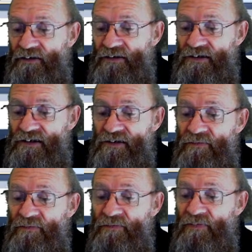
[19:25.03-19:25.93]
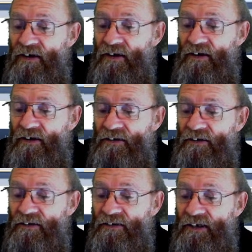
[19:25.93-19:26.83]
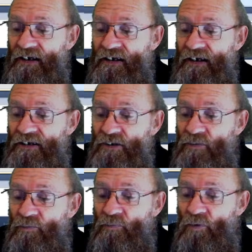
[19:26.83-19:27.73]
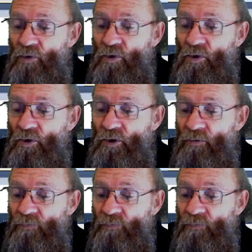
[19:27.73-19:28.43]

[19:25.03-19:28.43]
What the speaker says: just dedicated for